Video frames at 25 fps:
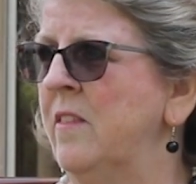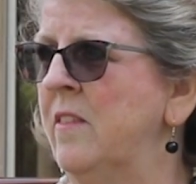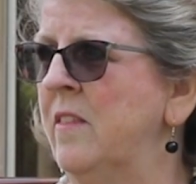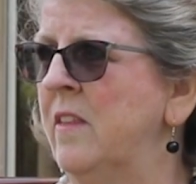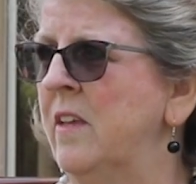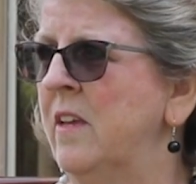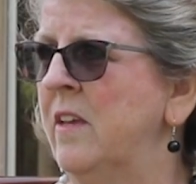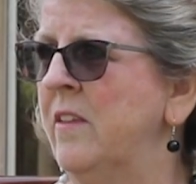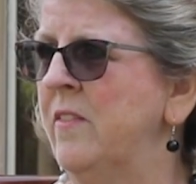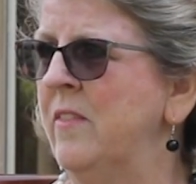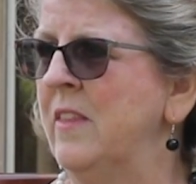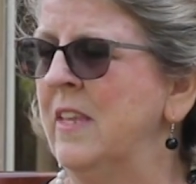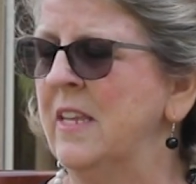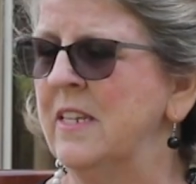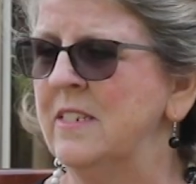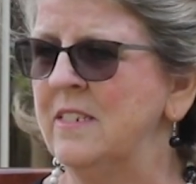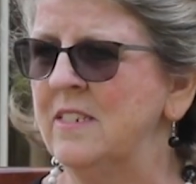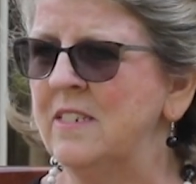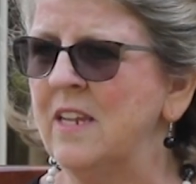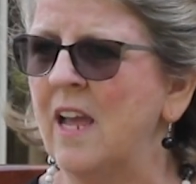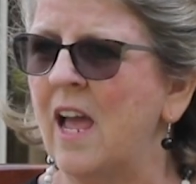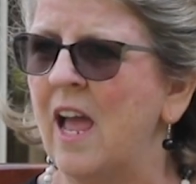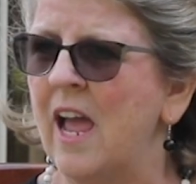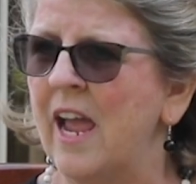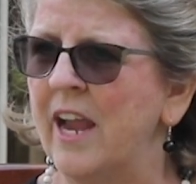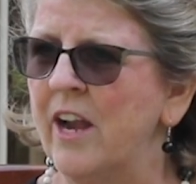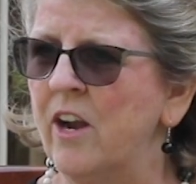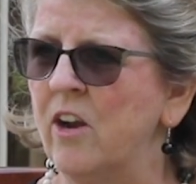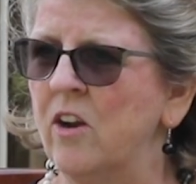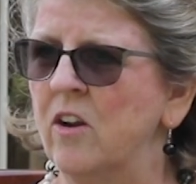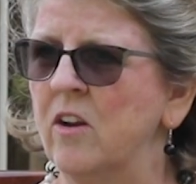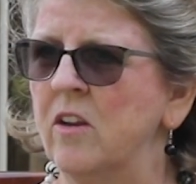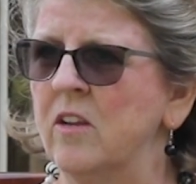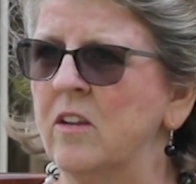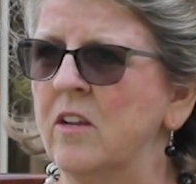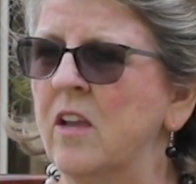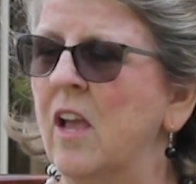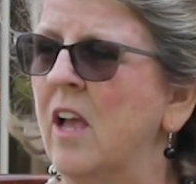the
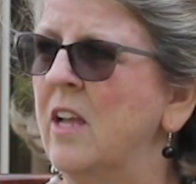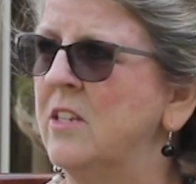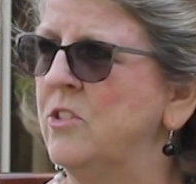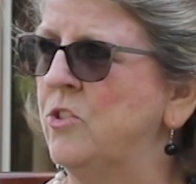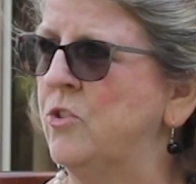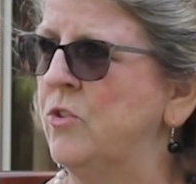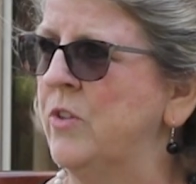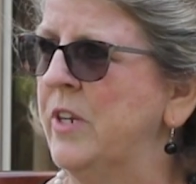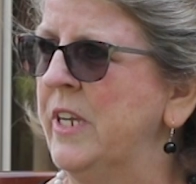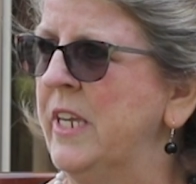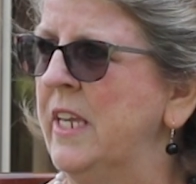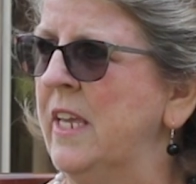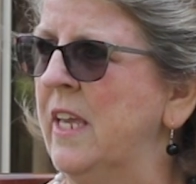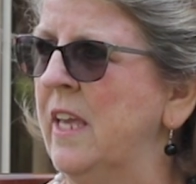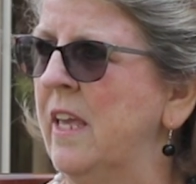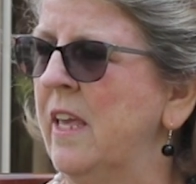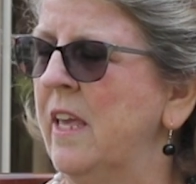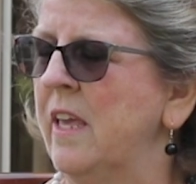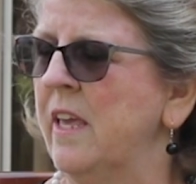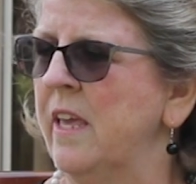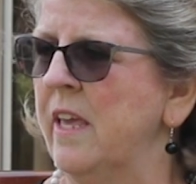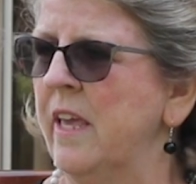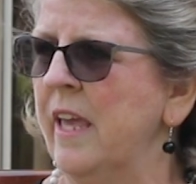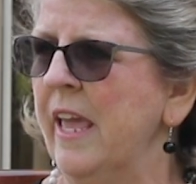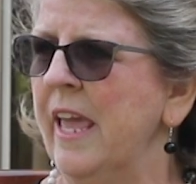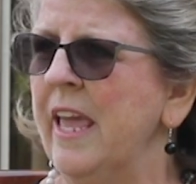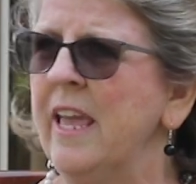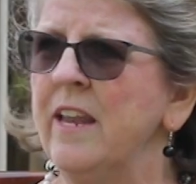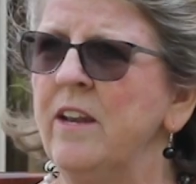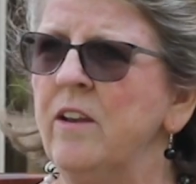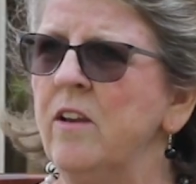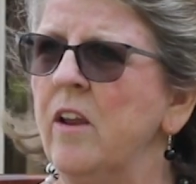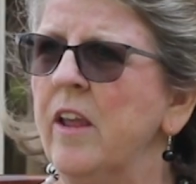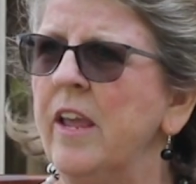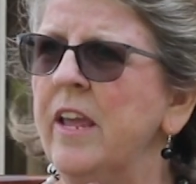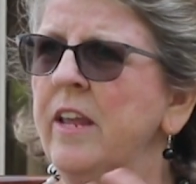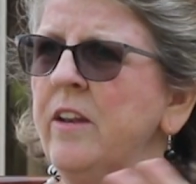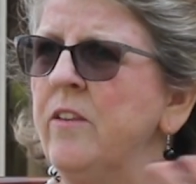entire country
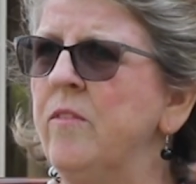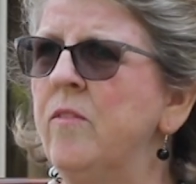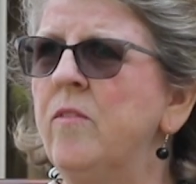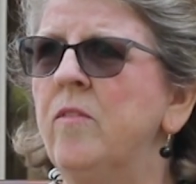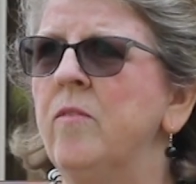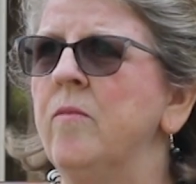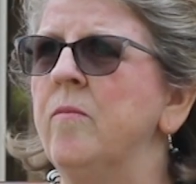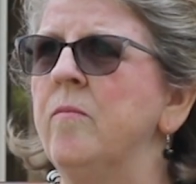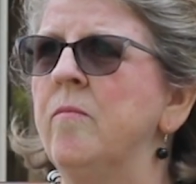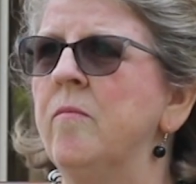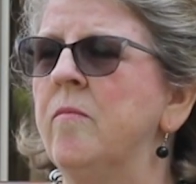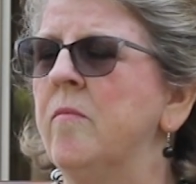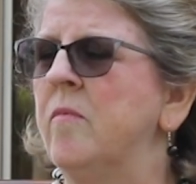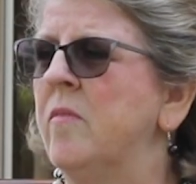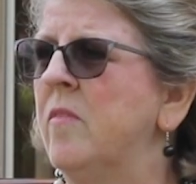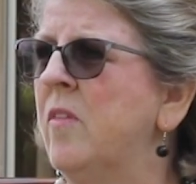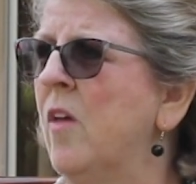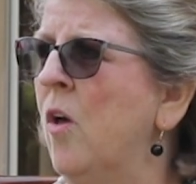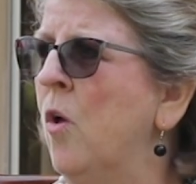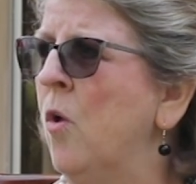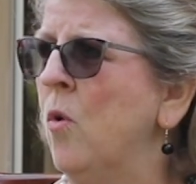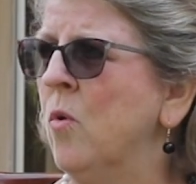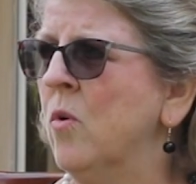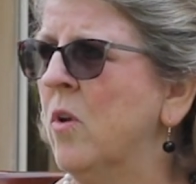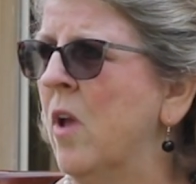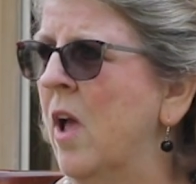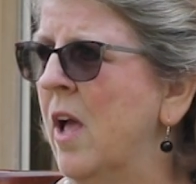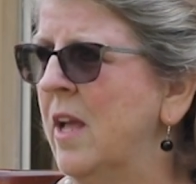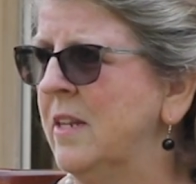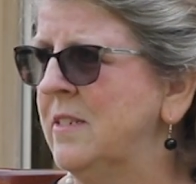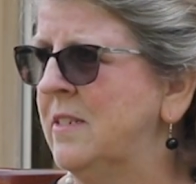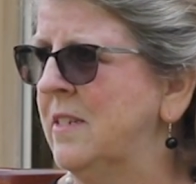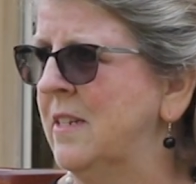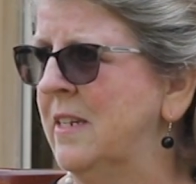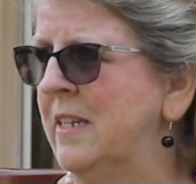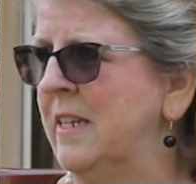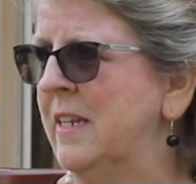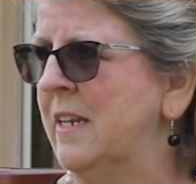and the whole
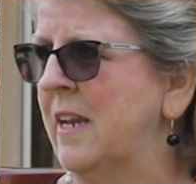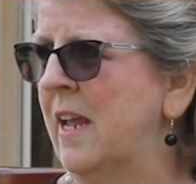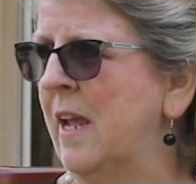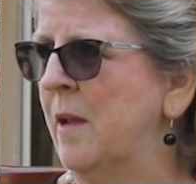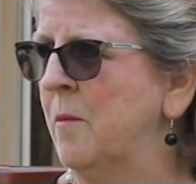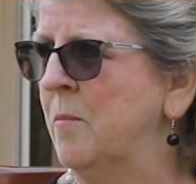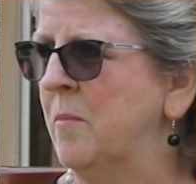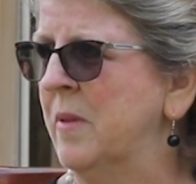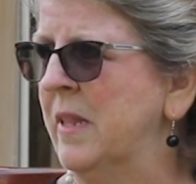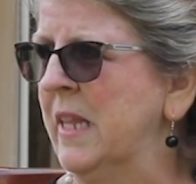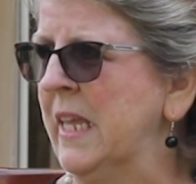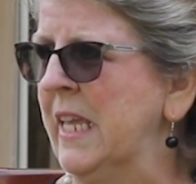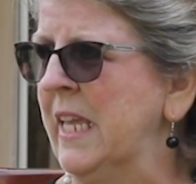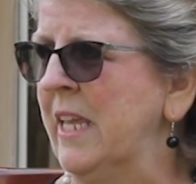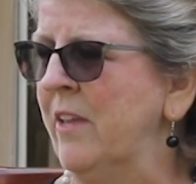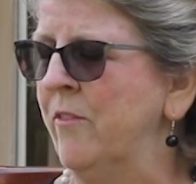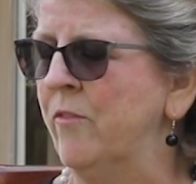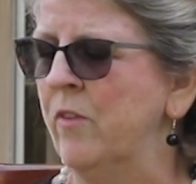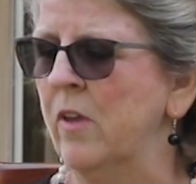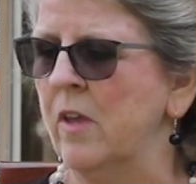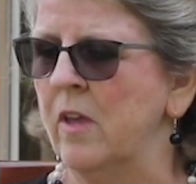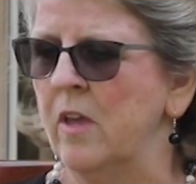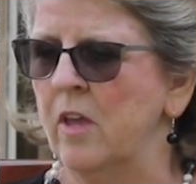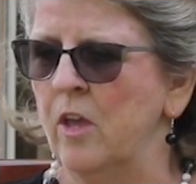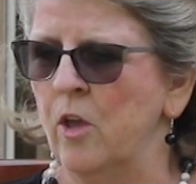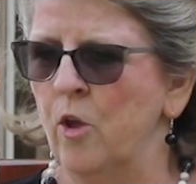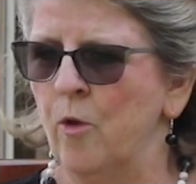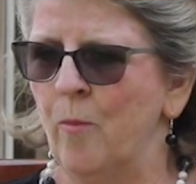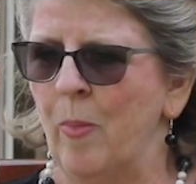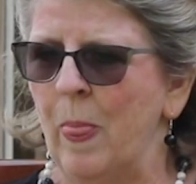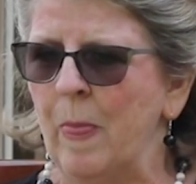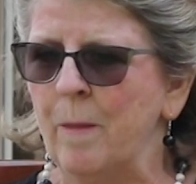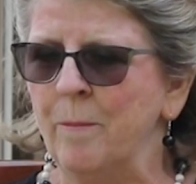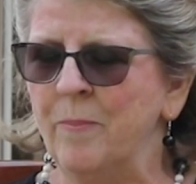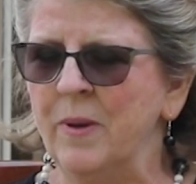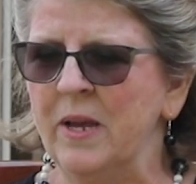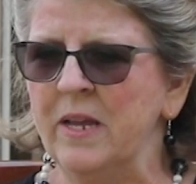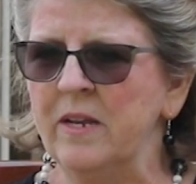continent, I believe,
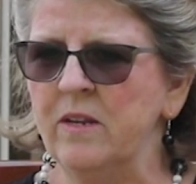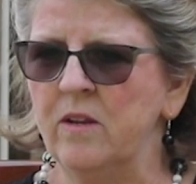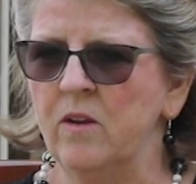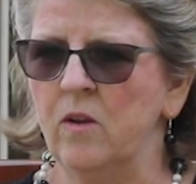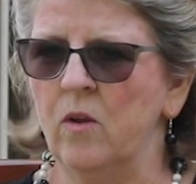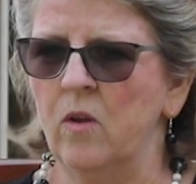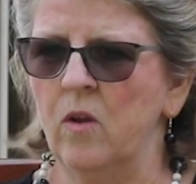but